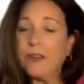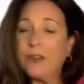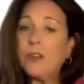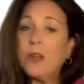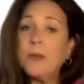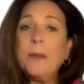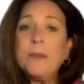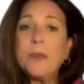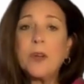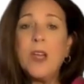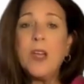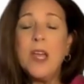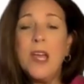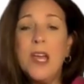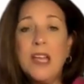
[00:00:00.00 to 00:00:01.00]
And
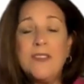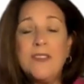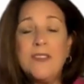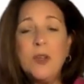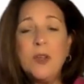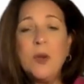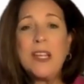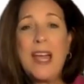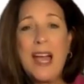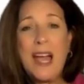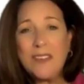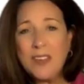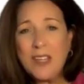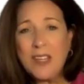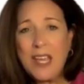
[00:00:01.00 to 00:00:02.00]
remember, if you already
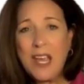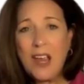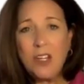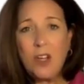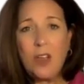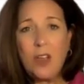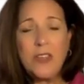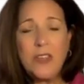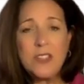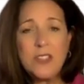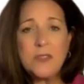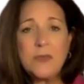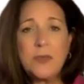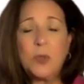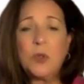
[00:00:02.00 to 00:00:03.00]
have a carry-on that's
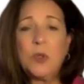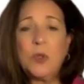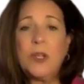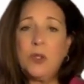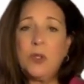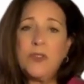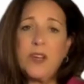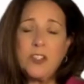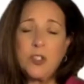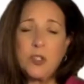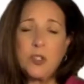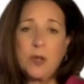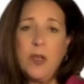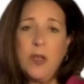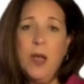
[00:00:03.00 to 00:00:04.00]
full and you've got your